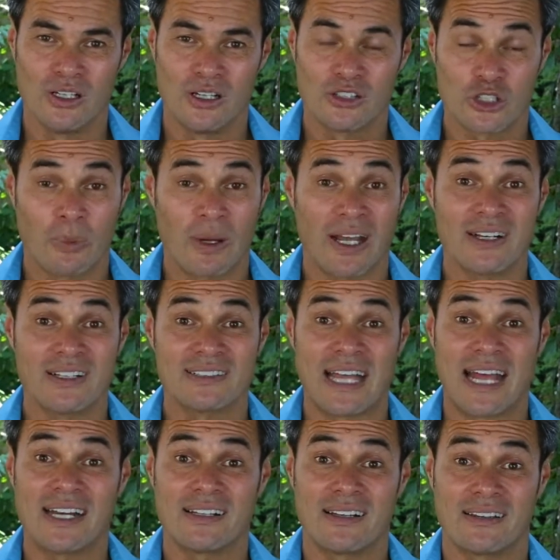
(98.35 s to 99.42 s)
So by
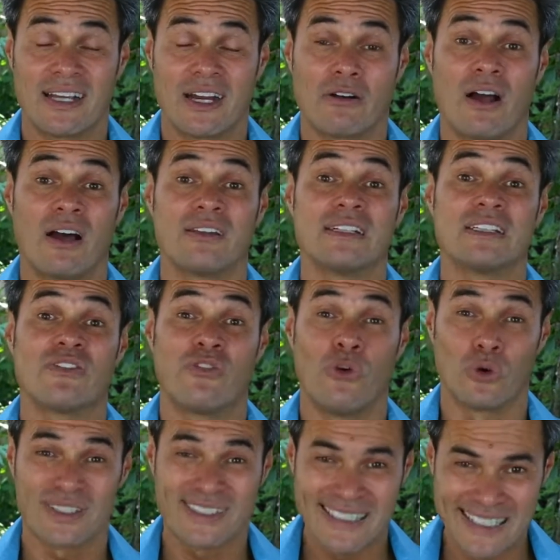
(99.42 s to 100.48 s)
understanding that there are these
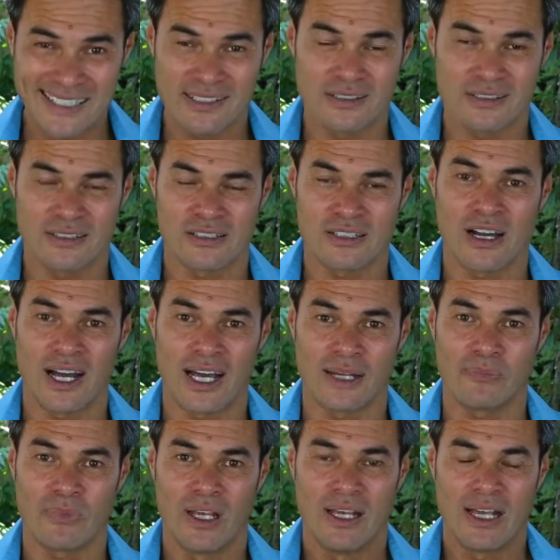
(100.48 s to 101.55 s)
4 seasons to
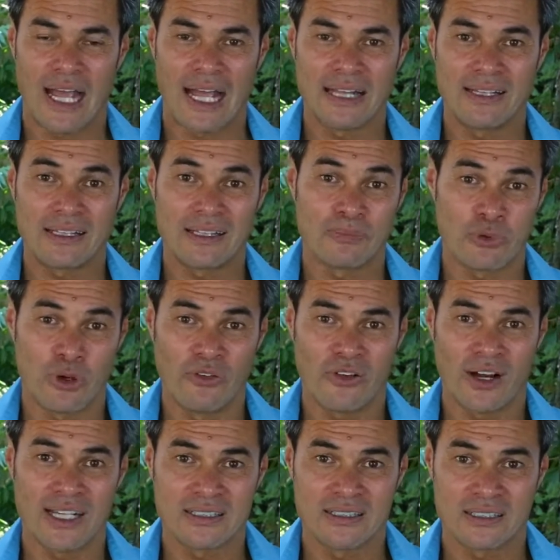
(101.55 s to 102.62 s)
time and that the
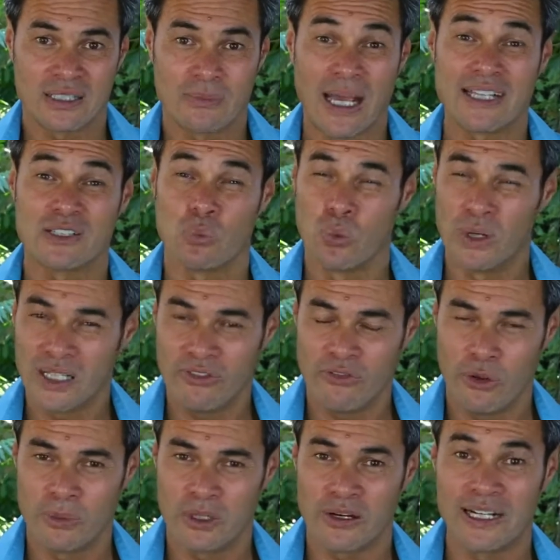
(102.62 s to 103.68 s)
profiling system has winning
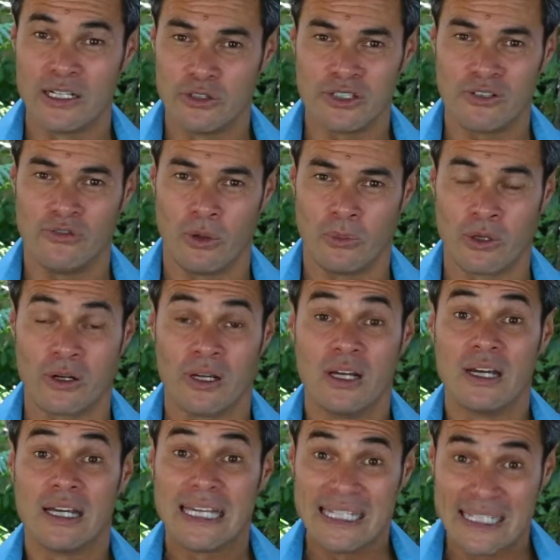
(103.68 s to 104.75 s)
formula and losing formula
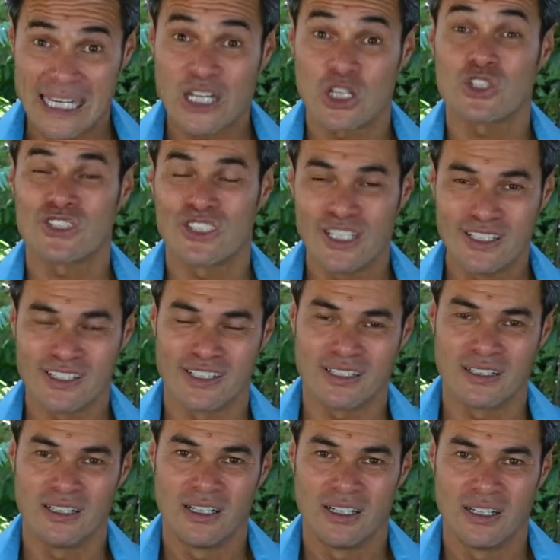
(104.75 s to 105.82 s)
in each
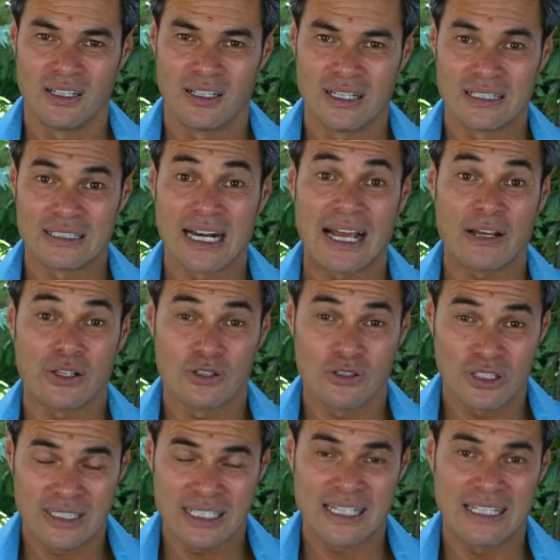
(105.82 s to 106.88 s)
season is allowing you to
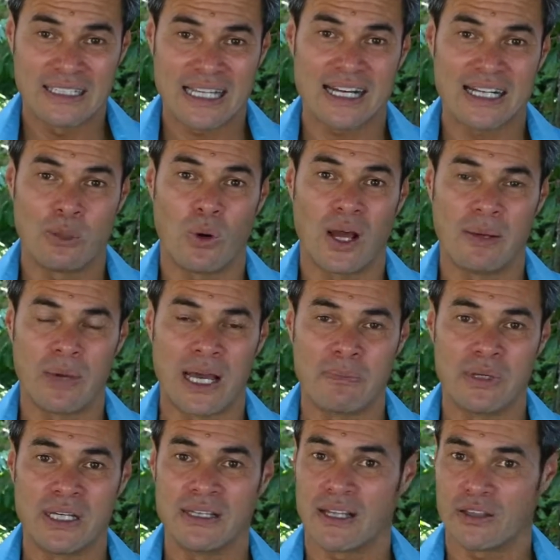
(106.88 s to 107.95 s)
see exactly why it might
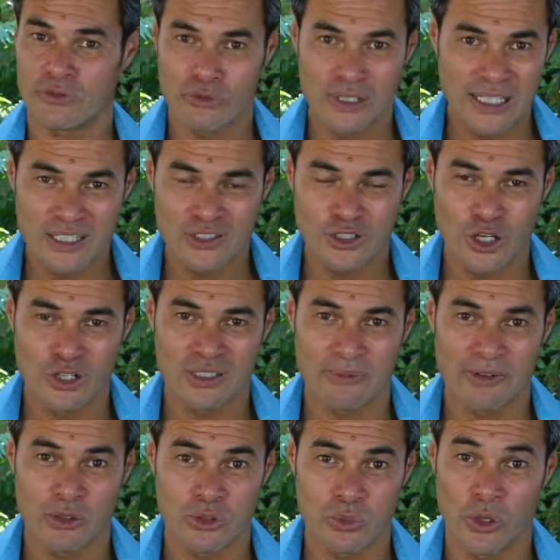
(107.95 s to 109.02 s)
be that 3 years ago
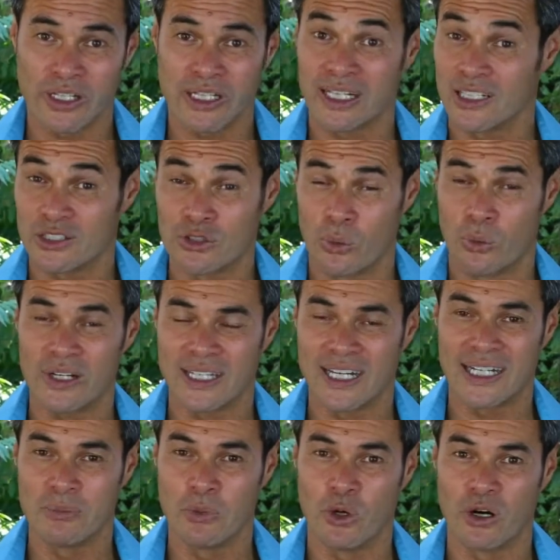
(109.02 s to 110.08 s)
something was working and it's not working
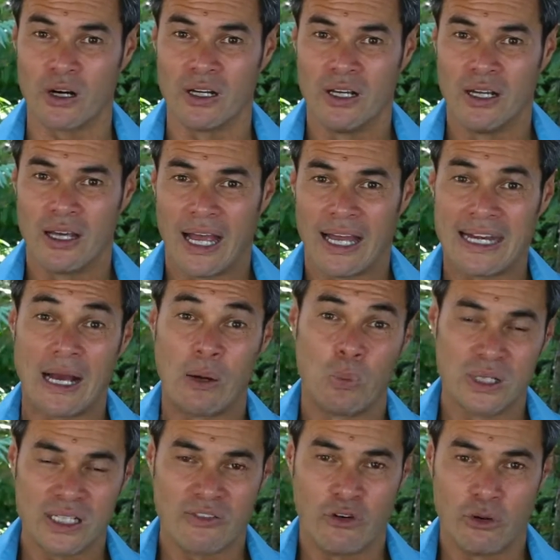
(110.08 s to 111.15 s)
anymore, and how
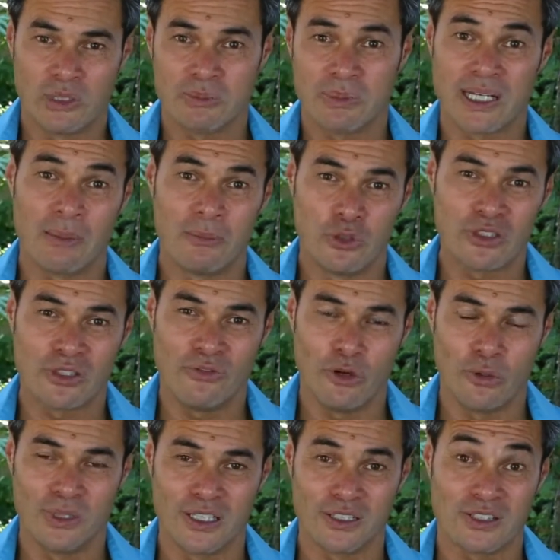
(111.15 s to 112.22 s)
winning formulas become losing
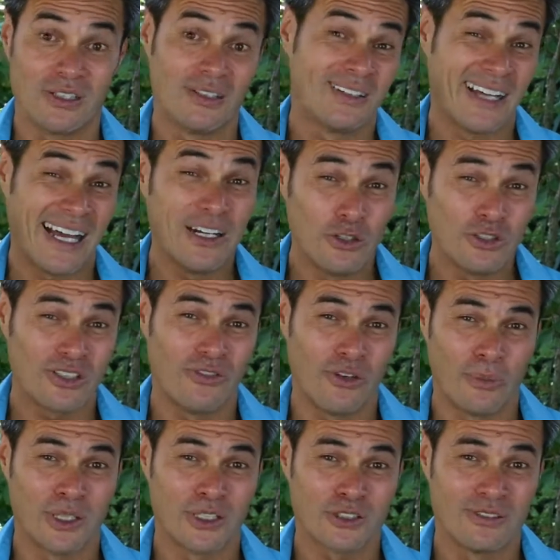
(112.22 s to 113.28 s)
formulas, and losing
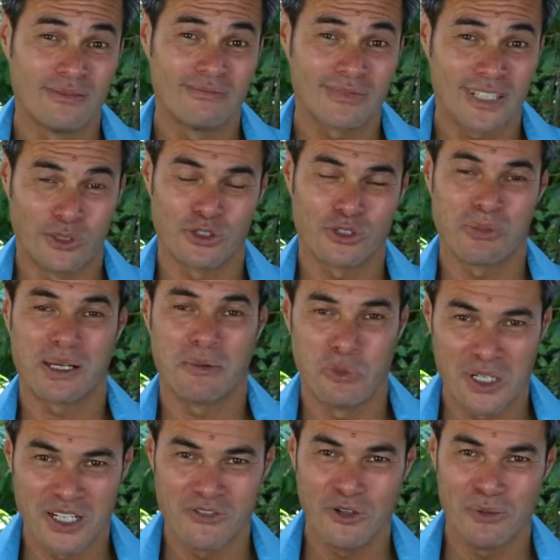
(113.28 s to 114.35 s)
formulas can also become
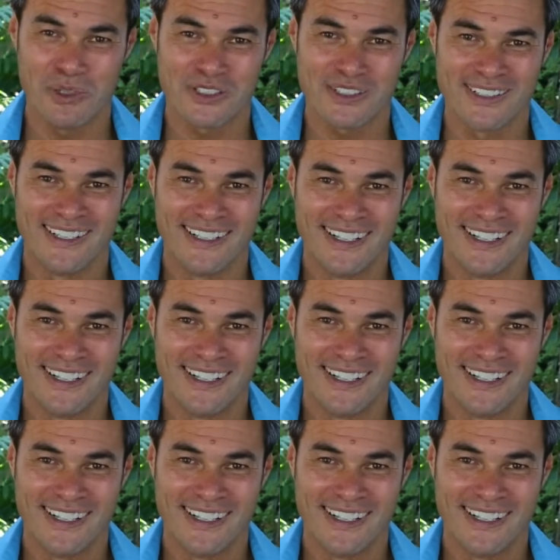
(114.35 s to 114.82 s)
winning formulas.